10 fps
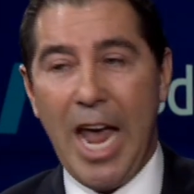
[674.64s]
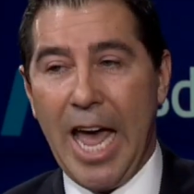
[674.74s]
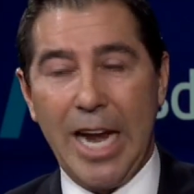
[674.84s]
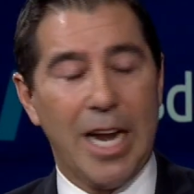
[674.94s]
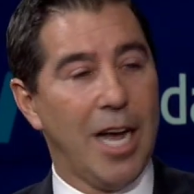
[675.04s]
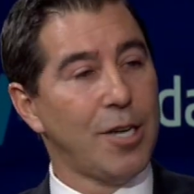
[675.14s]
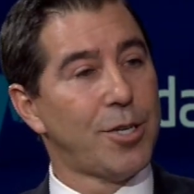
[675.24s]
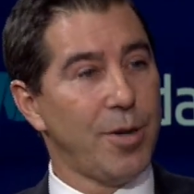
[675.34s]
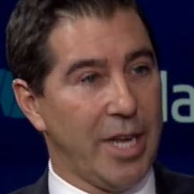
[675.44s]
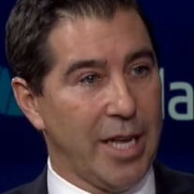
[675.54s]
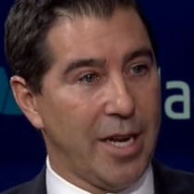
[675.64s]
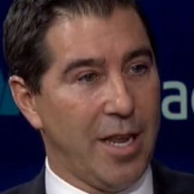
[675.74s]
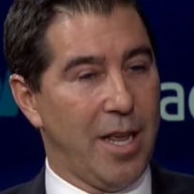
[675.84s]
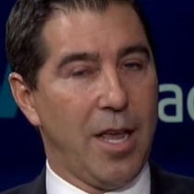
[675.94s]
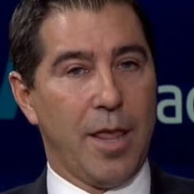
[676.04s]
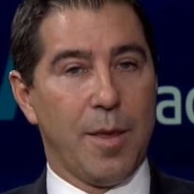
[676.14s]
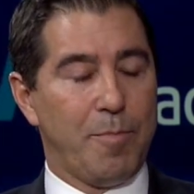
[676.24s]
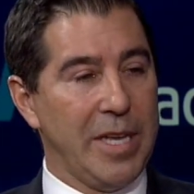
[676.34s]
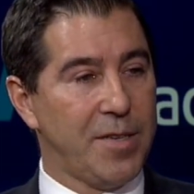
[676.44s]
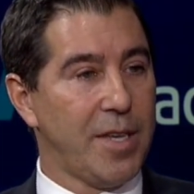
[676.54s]
And it ushered in the
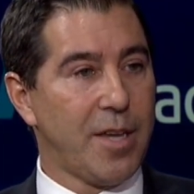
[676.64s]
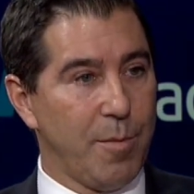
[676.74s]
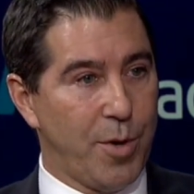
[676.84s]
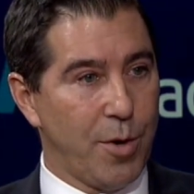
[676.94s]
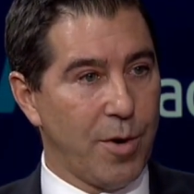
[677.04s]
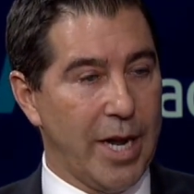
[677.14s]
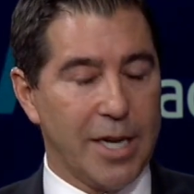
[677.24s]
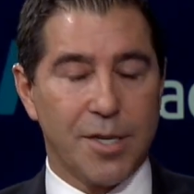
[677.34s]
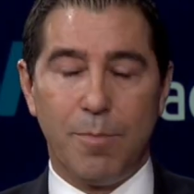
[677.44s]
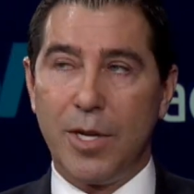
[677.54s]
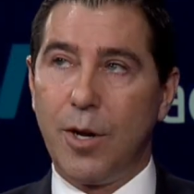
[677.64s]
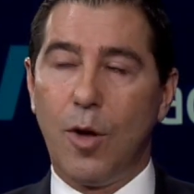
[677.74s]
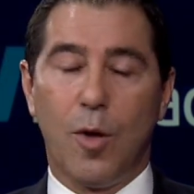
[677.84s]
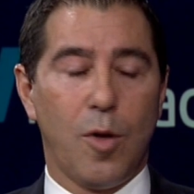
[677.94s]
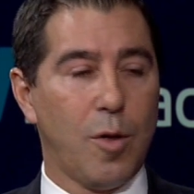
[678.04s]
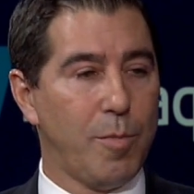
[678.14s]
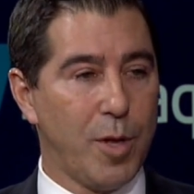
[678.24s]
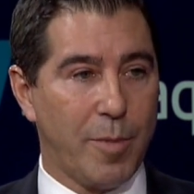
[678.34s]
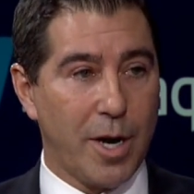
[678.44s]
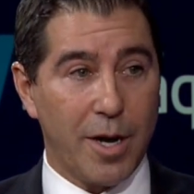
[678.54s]
PC computer age and built a whole
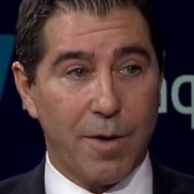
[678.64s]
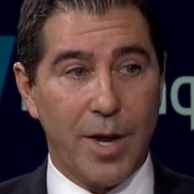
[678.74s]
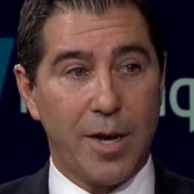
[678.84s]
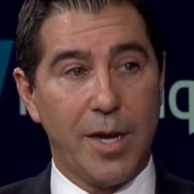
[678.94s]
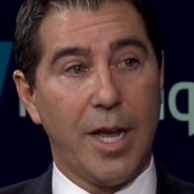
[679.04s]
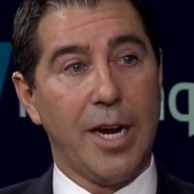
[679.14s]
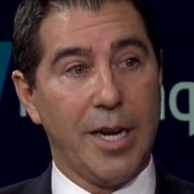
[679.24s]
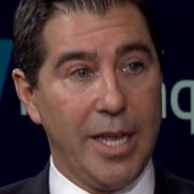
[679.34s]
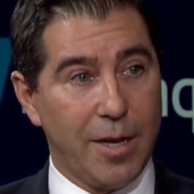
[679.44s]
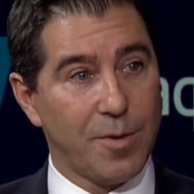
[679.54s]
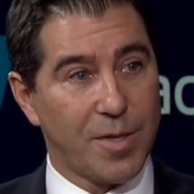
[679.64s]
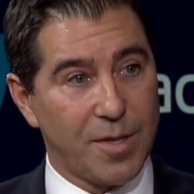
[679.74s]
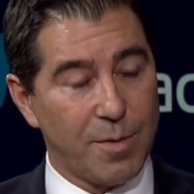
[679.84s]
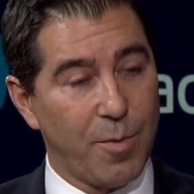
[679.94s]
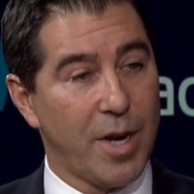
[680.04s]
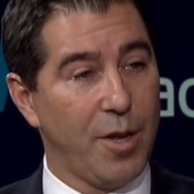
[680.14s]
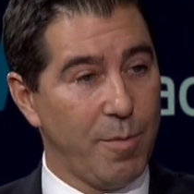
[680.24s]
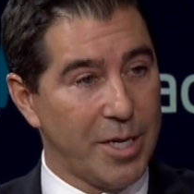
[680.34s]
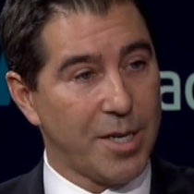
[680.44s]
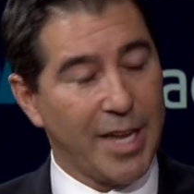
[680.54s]
bull market around it and an ecosystem around it.
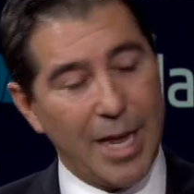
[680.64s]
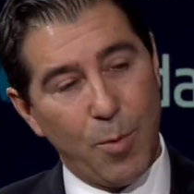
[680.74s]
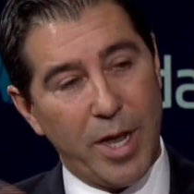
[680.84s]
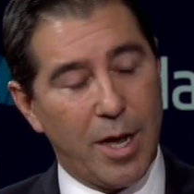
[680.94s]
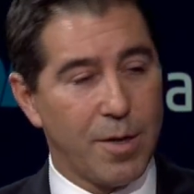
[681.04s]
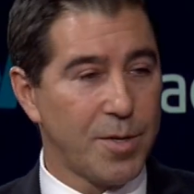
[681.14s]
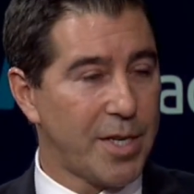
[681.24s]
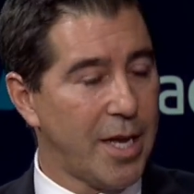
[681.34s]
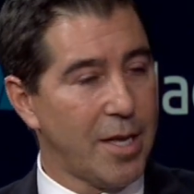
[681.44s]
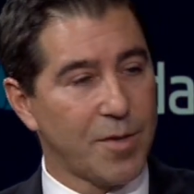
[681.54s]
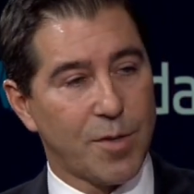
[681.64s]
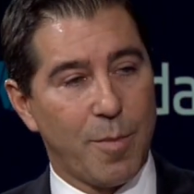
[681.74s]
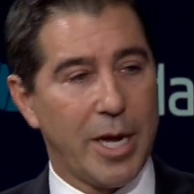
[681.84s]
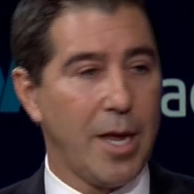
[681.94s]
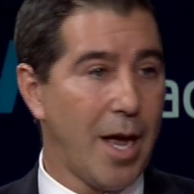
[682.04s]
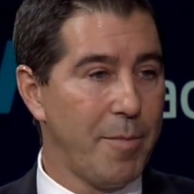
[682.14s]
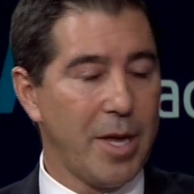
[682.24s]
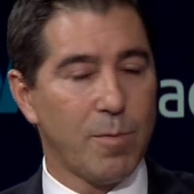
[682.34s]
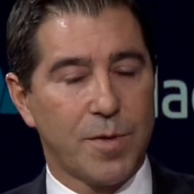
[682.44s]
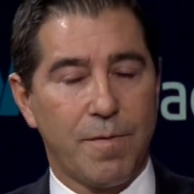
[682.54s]
You mentioned Gateway, others, Dell, so many,
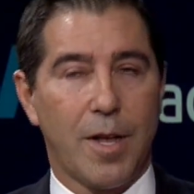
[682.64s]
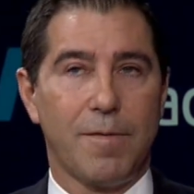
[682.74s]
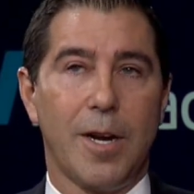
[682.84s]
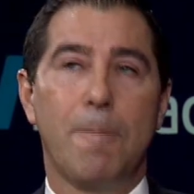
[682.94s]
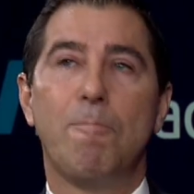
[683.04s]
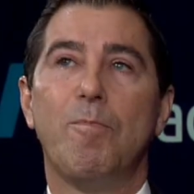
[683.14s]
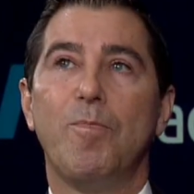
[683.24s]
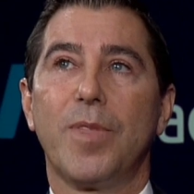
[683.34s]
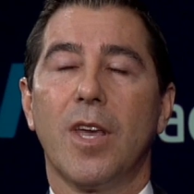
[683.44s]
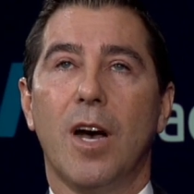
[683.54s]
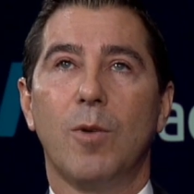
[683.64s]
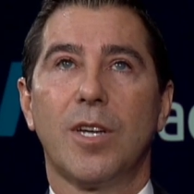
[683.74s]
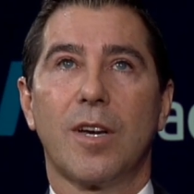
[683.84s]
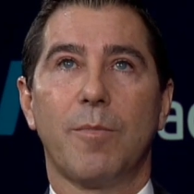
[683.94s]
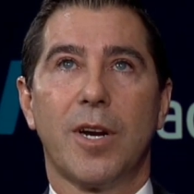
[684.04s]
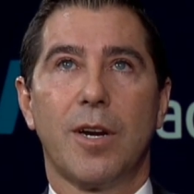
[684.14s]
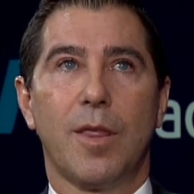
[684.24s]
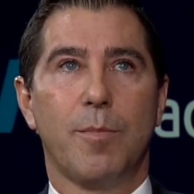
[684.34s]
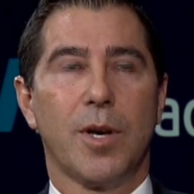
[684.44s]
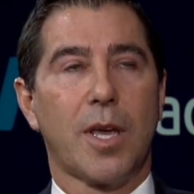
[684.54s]
IBM was involved in it. We talk about it in
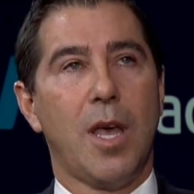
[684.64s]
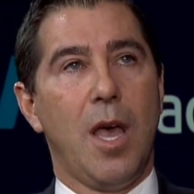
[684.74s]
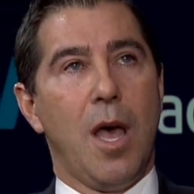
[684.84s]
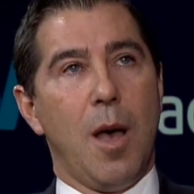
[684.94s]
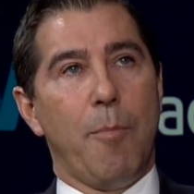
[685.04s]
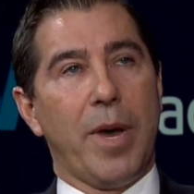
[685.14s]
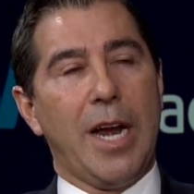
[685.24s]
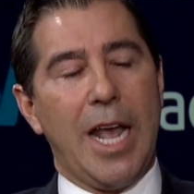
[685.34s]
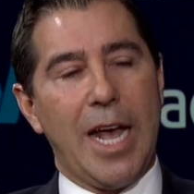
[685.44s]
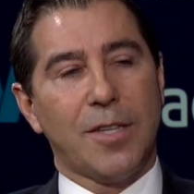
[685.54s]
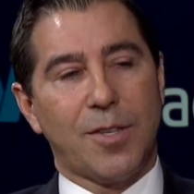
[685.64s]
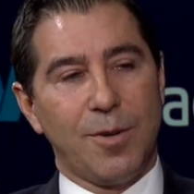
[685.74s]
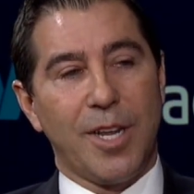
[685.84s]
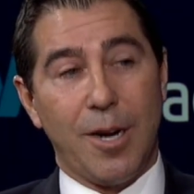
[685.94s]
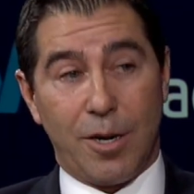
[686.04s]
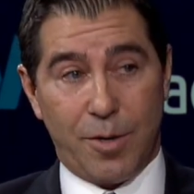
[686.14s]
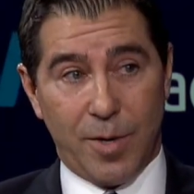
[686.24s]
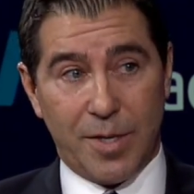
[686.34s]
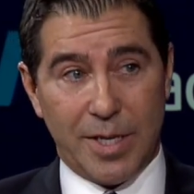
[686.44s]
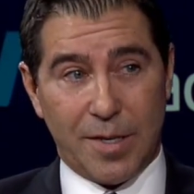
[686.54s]
the book. But it had certain
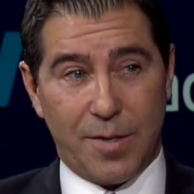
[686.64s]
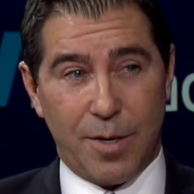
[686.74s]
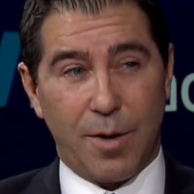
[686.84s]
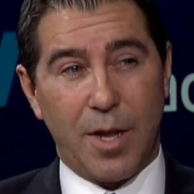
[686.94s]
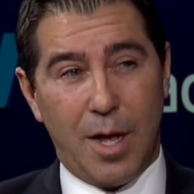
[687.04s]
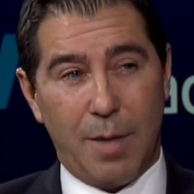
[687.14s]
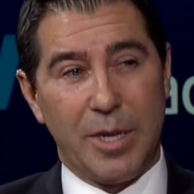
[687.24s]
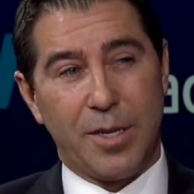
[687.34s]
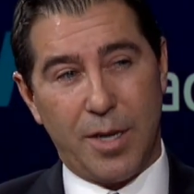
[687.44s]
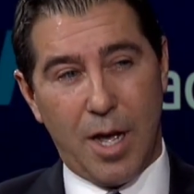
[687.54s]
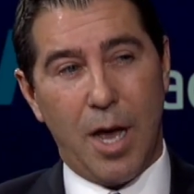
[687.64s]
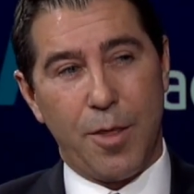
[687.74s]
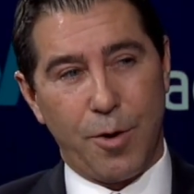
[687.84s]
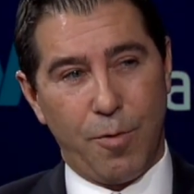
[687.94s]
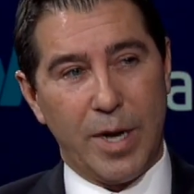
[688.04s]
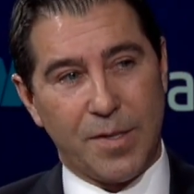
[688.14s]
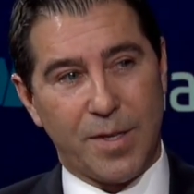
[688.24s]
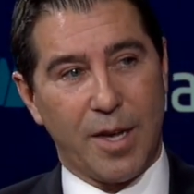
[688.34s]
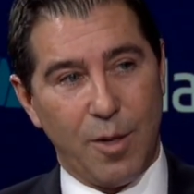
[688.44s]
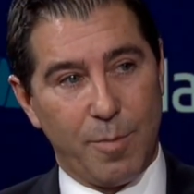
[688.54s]
characteristics that are common to other great
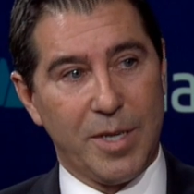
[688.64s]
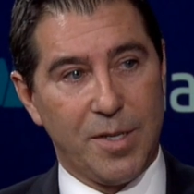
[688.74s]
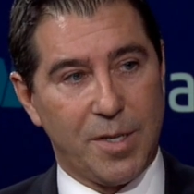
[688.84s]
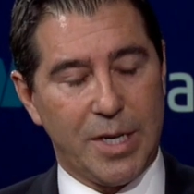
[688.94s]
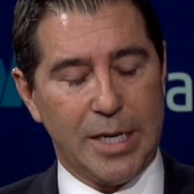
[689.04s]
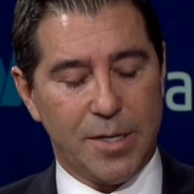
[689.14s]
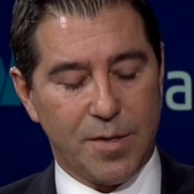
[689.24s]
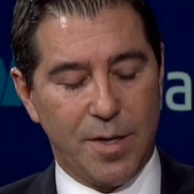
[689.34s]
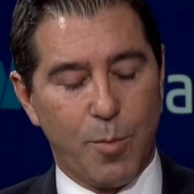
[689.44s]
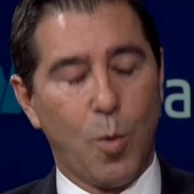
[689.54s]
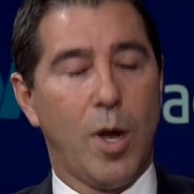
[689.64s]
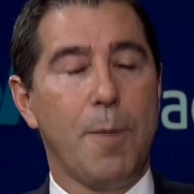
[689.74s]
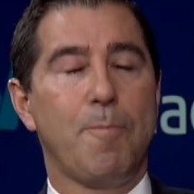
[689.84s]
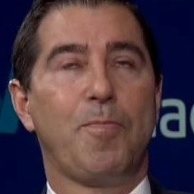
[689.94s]
secular business changes. Number one,